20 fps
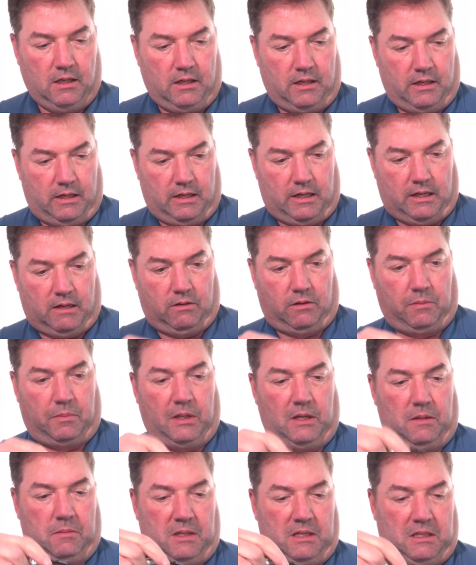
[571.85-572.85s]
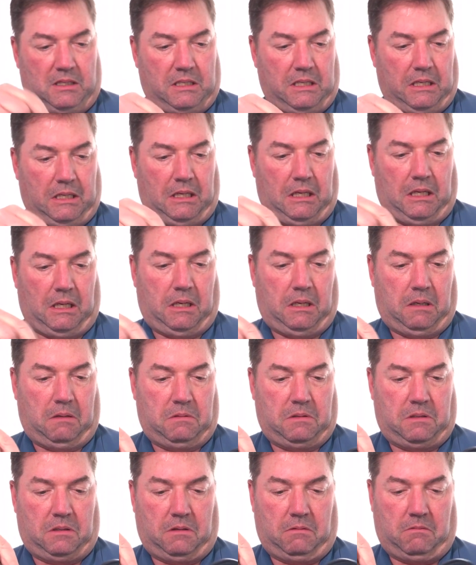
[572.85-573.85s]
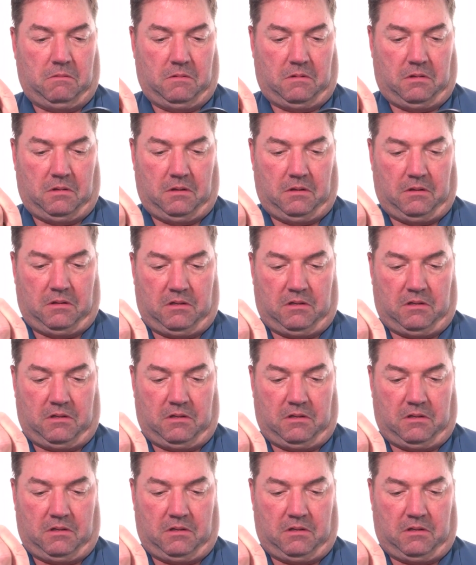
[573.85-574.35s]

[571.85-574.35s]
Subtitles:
in the BBC using with